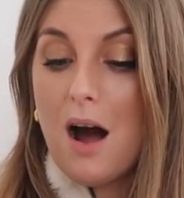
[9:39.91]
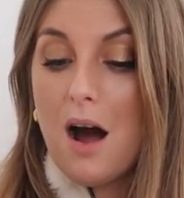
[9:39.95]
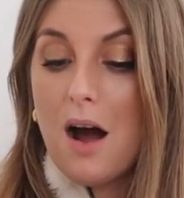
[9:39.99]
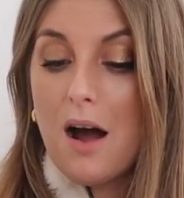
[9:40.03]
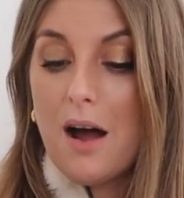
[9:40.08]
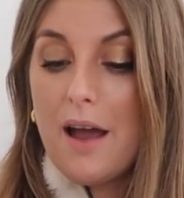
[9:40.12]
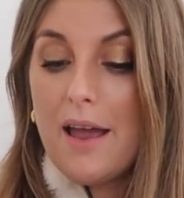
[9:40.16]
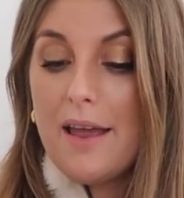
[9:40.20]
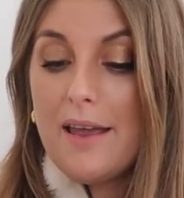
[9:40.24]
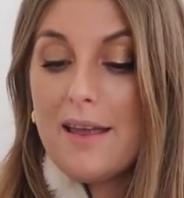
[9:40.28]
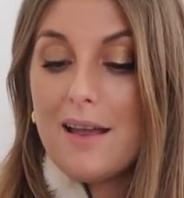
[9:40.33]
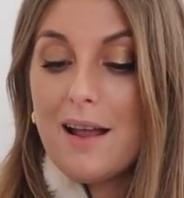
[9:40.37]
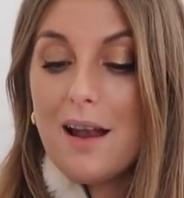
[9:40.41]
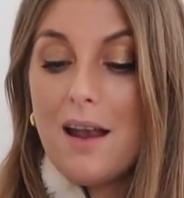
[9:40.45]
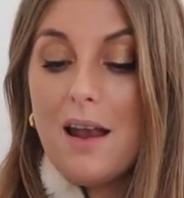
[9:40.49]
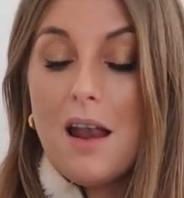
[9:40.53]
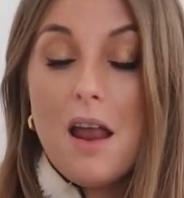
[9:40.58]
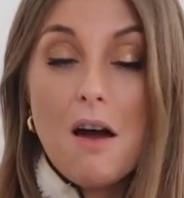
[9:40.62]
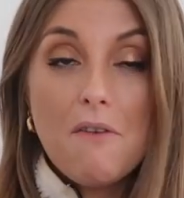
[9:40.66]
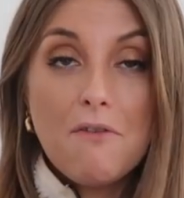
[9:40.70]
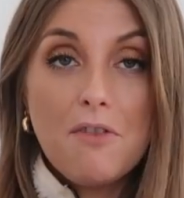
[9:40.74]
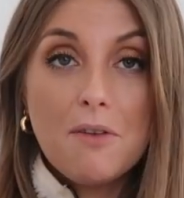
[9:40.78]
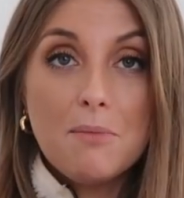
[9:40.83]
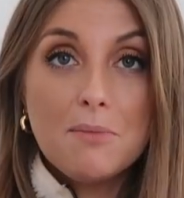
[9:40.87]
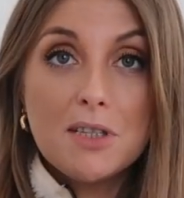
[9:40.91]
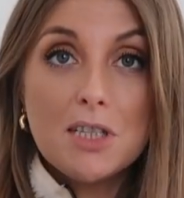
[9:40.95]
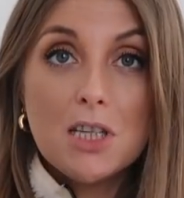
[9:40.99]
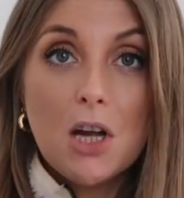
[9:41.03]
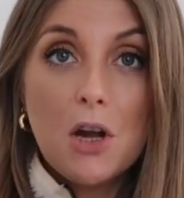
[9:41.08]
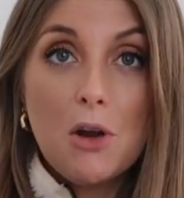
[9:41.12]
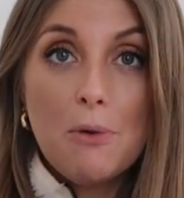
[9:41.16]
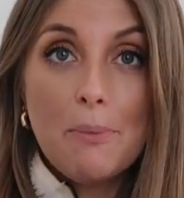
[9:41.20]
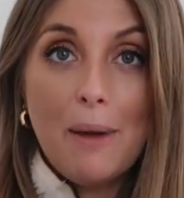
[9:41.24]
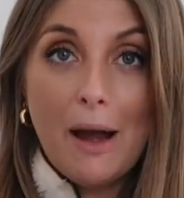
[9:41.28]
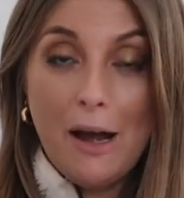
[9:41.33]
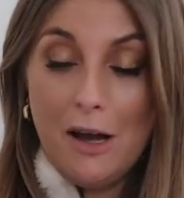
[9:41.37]
I love them
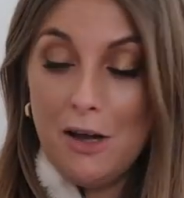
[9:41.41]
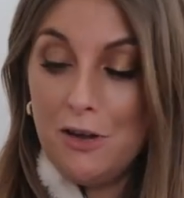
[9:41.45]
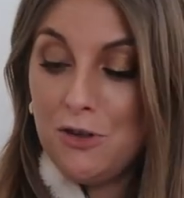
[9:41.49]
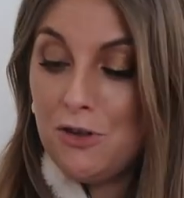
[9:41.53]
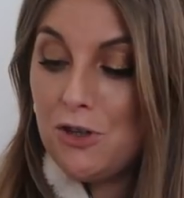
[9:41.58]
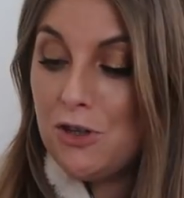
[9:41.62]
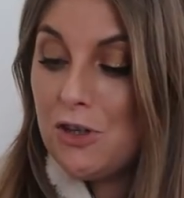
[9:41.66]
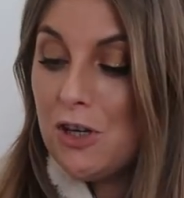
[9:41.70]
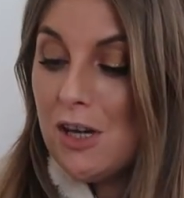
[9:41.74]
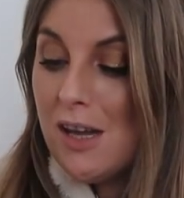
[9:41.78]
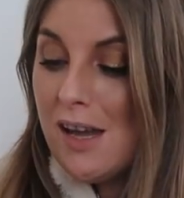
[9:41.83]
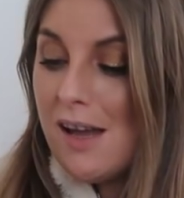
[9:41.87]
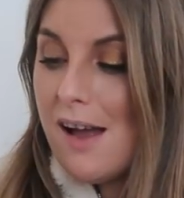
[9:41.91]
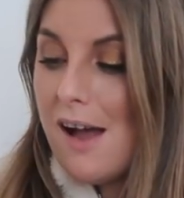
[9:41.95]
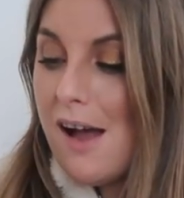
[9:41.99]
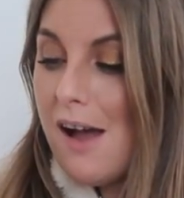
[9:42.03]
so much.